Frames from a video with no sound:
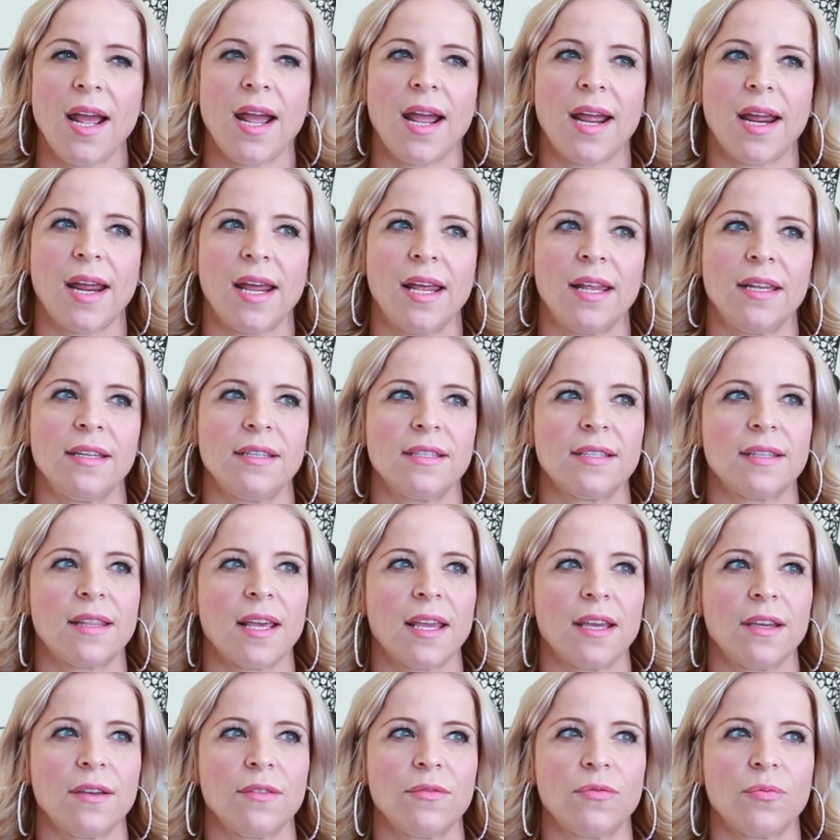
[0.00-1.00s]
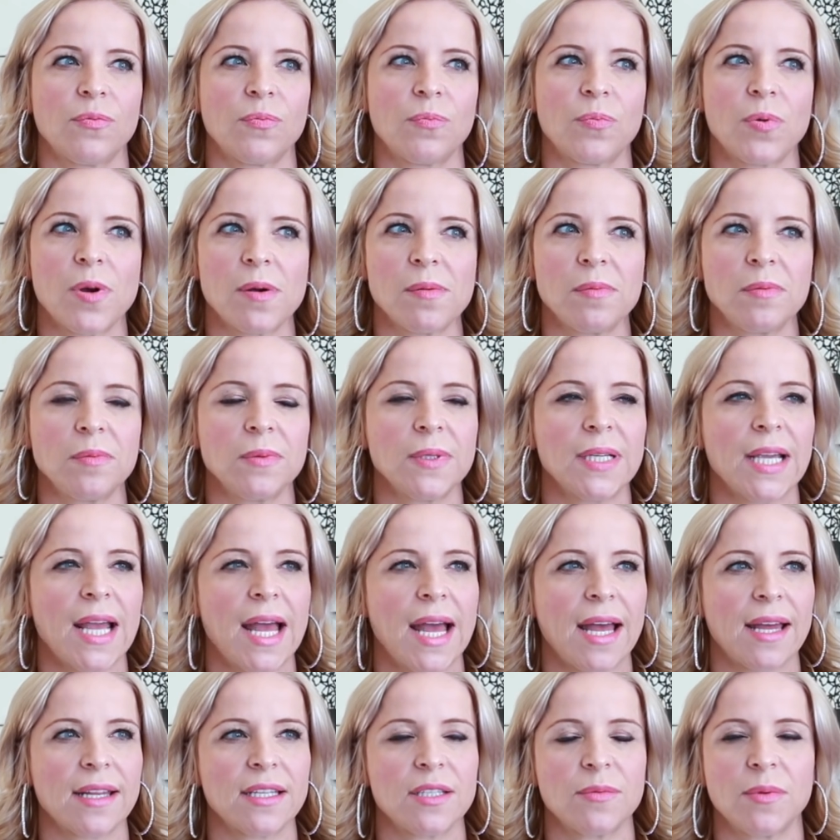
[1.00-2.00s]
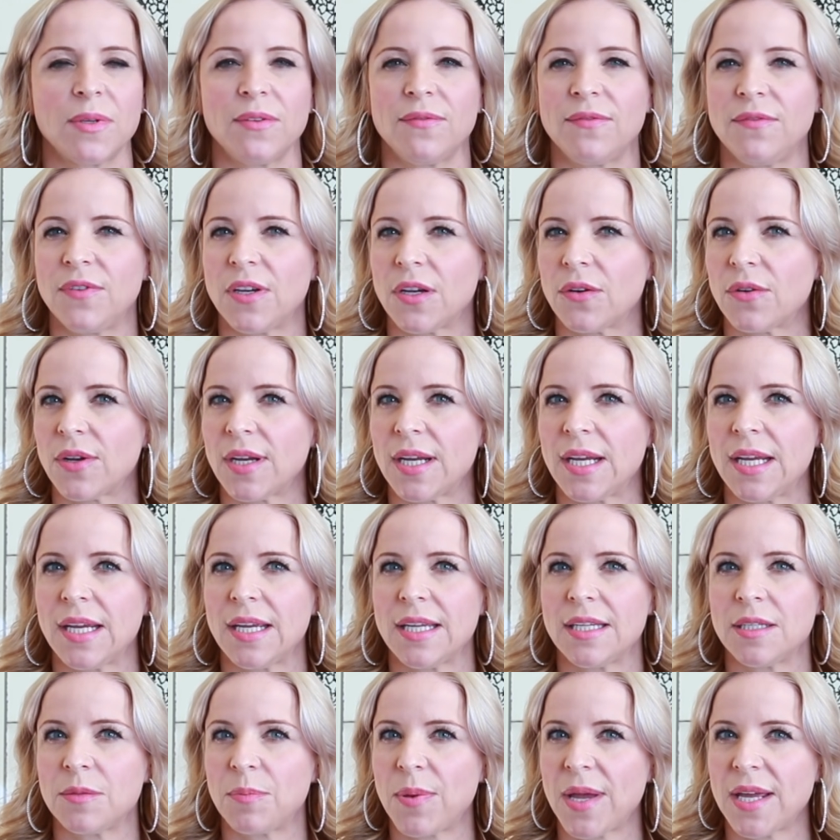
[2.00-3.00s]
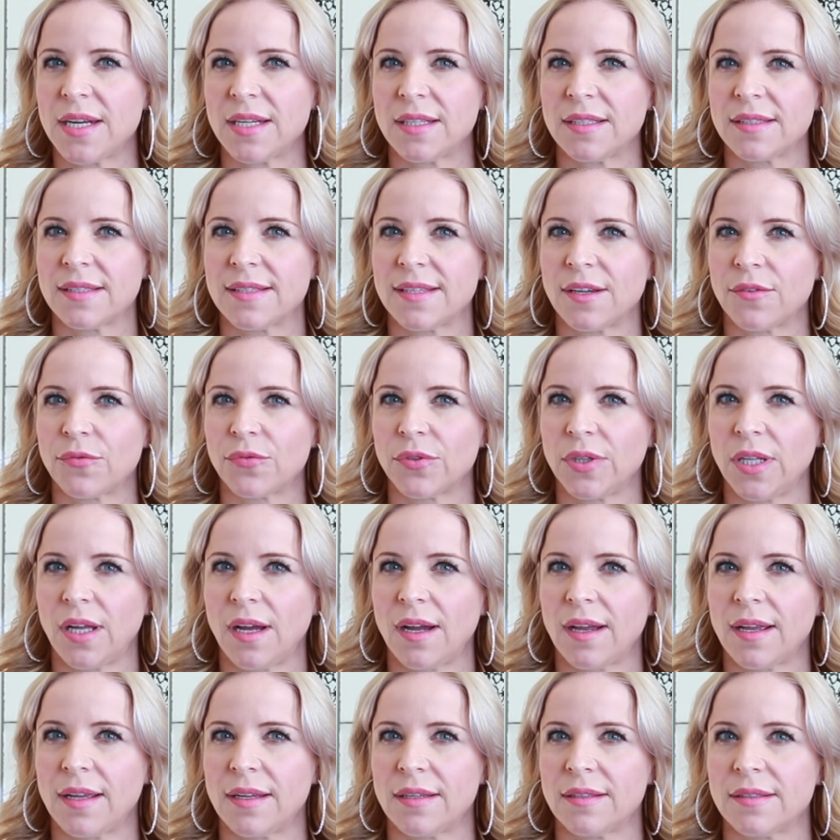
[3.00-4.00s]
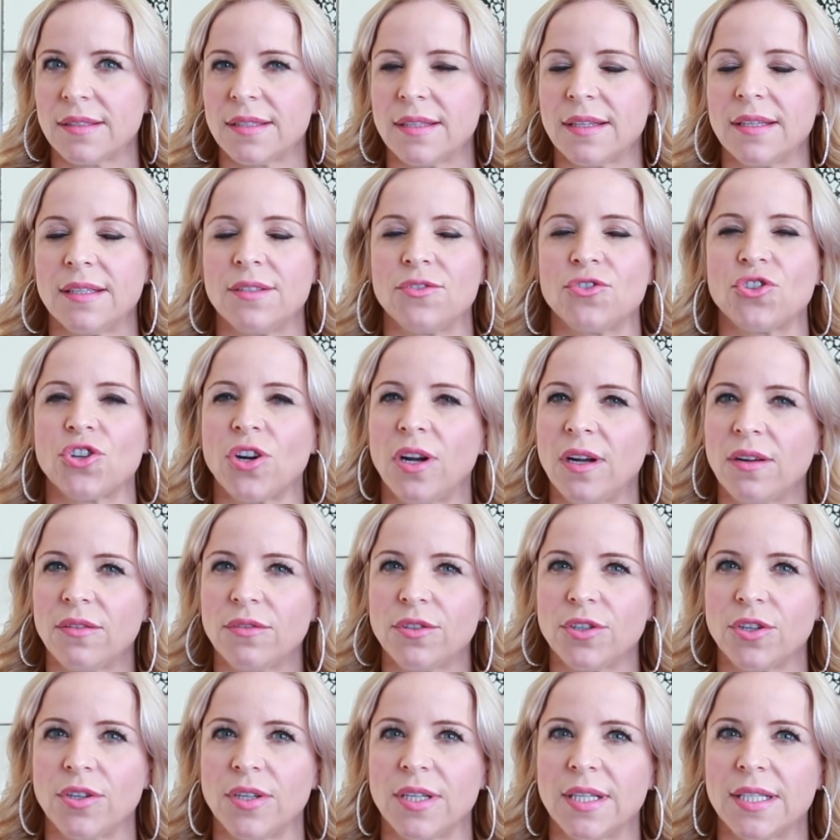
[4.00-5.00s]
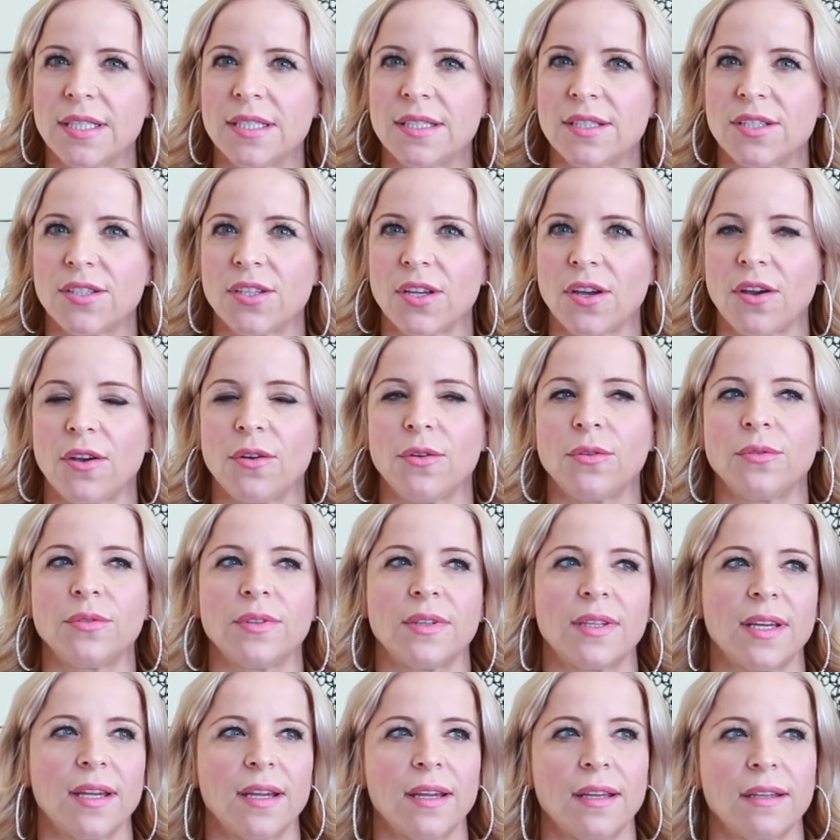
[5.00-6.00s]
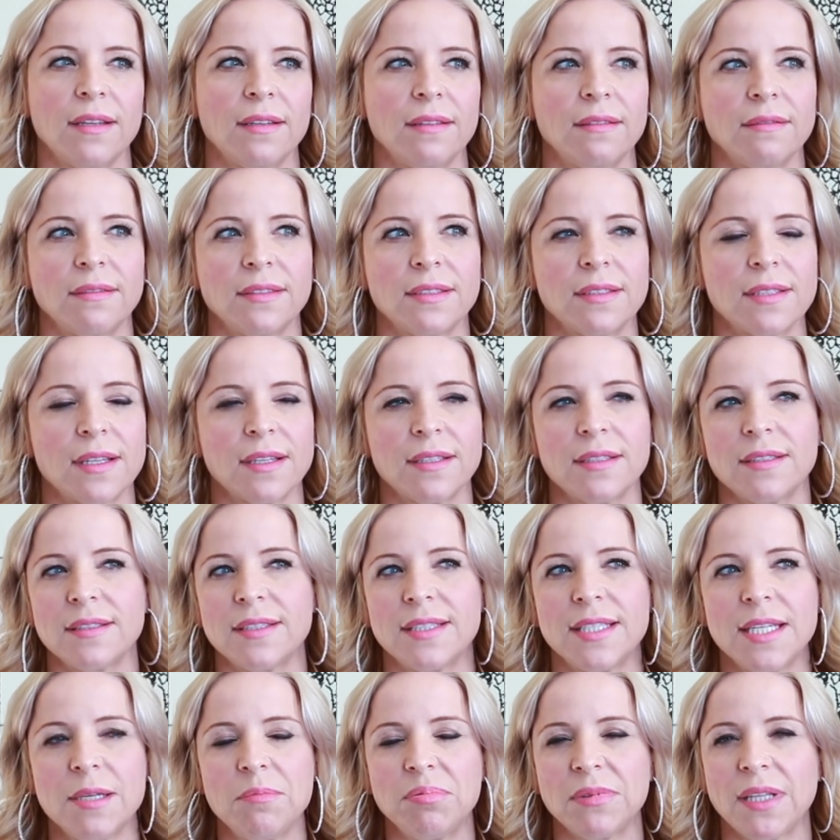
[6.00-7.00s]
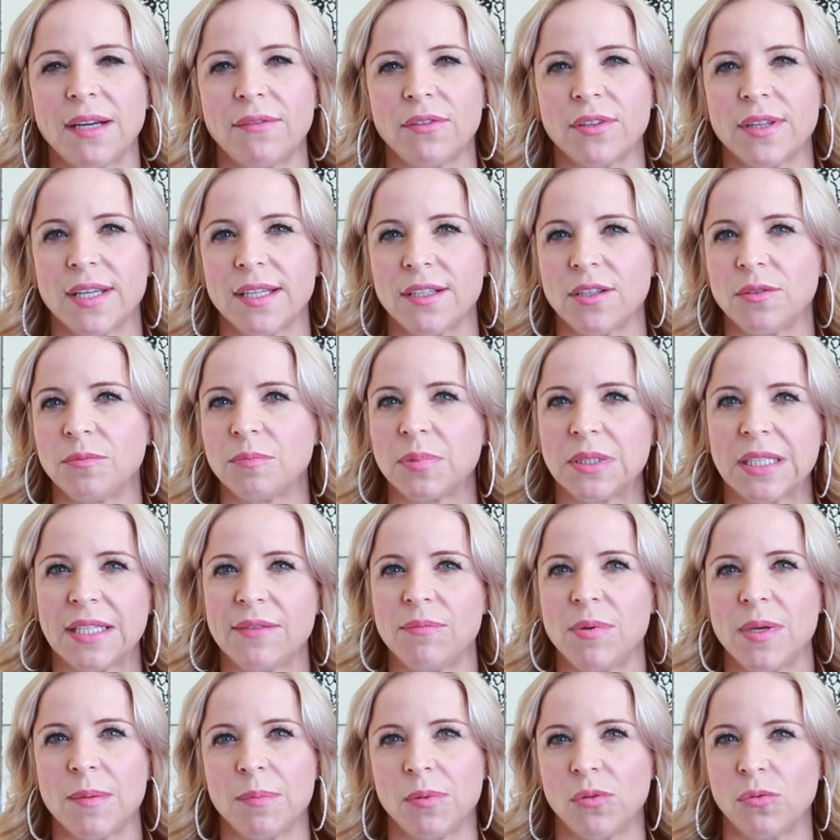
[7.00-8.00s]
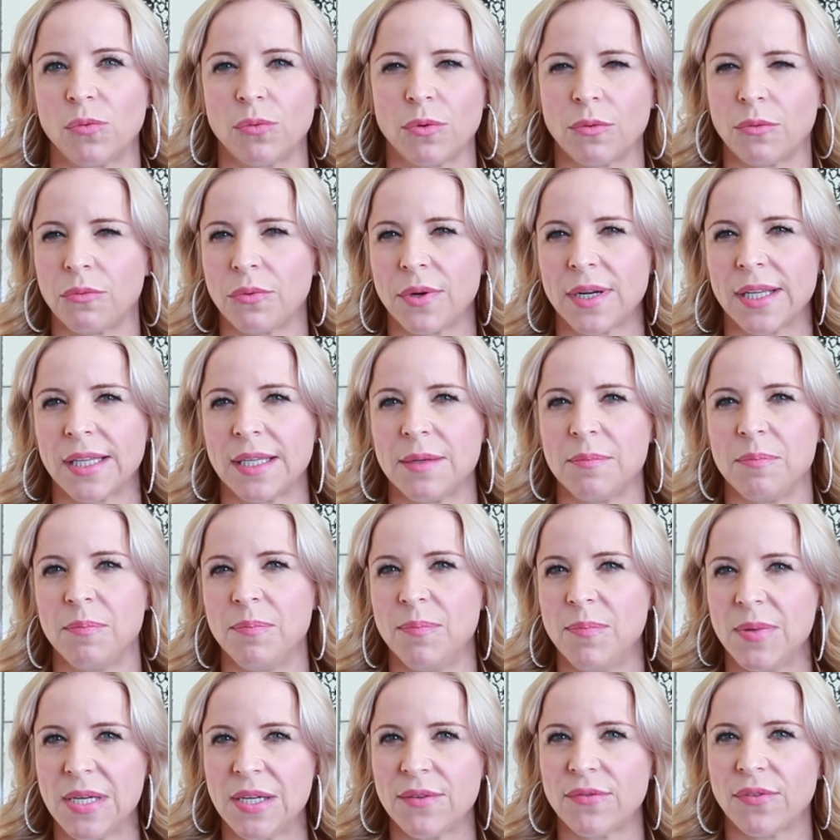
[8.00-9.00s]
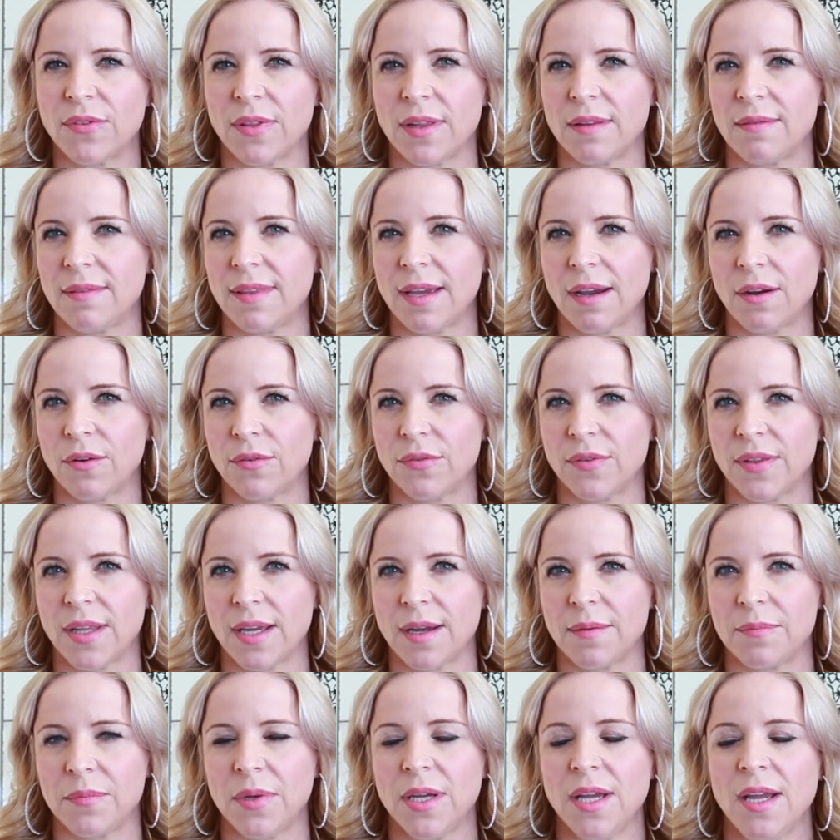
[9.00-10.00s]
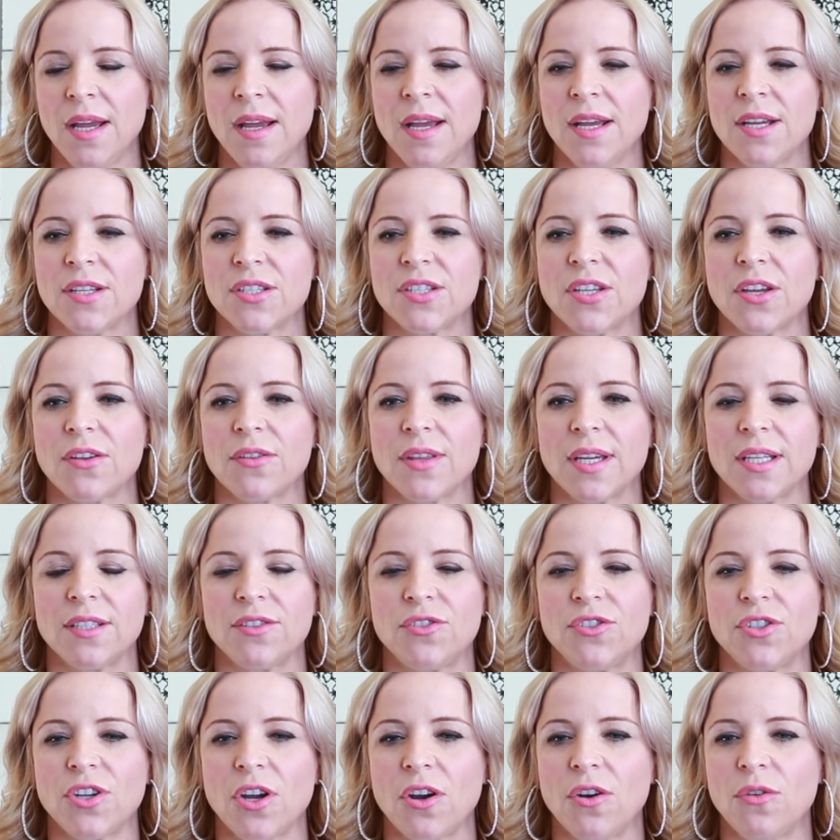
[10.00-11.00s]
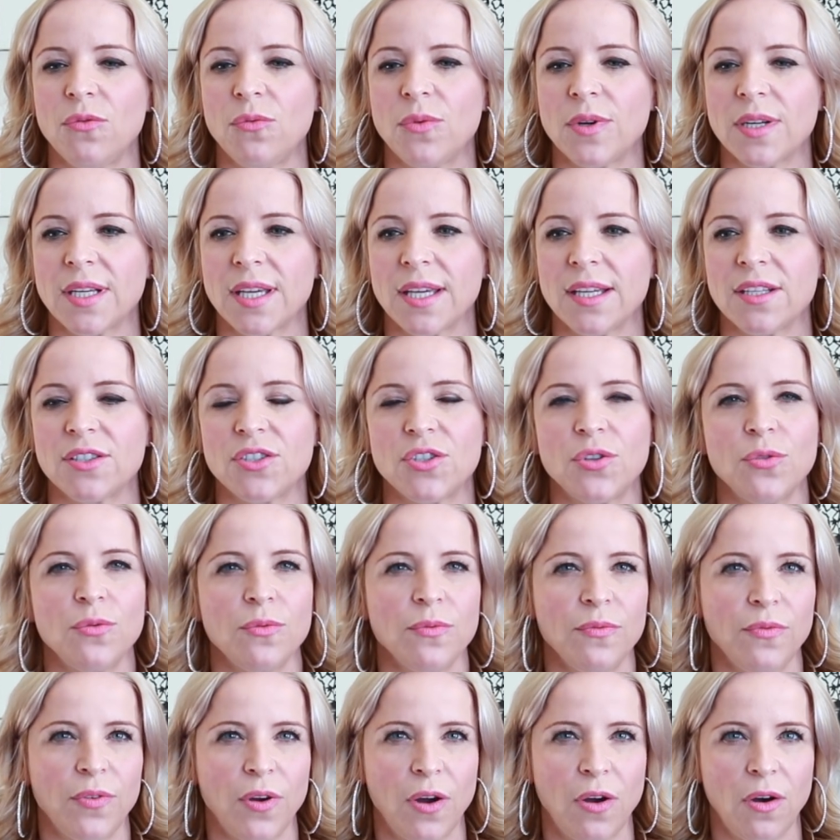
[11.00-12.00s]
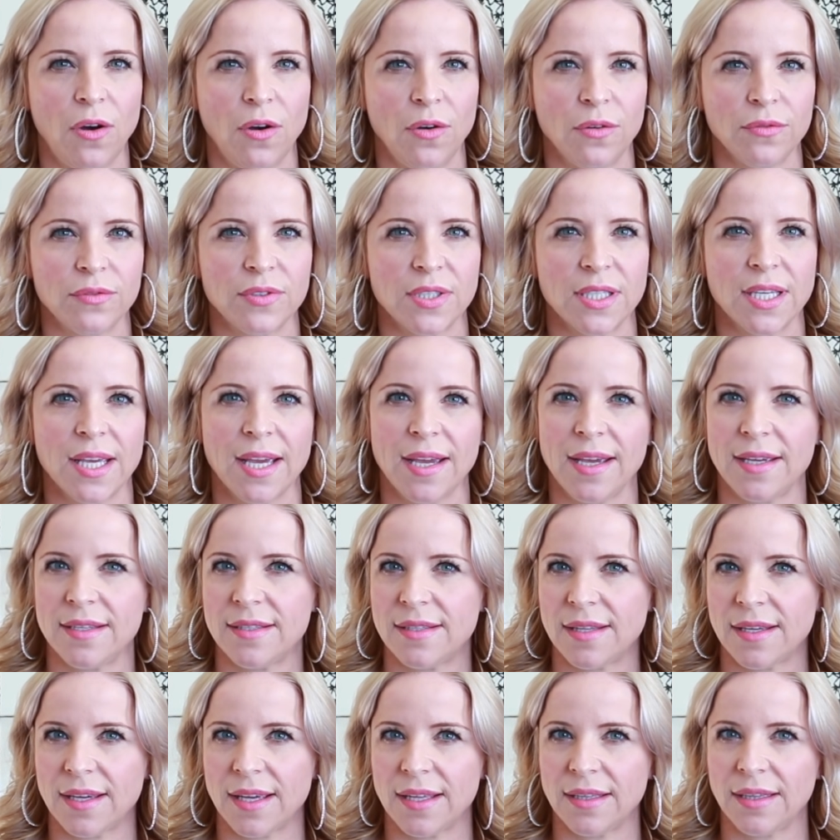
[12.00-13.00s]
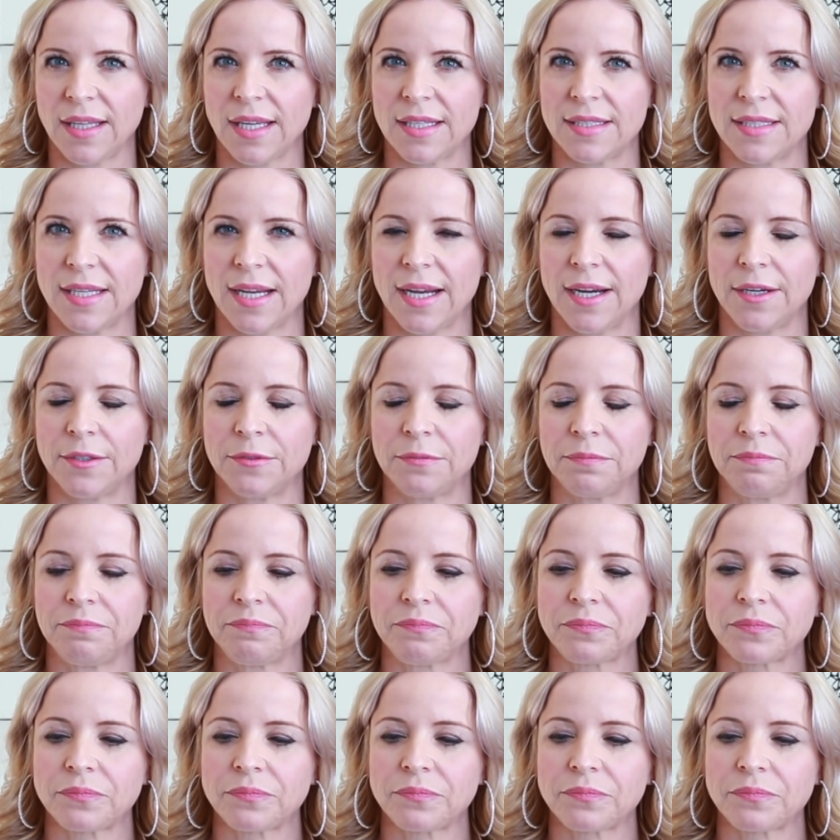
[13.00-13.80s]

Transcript: And they've probably had to be very independent and self-reliant in childhood. So at a deep level, they don't believe people will really be there for them. So they don't want to get too involved in case they get let down.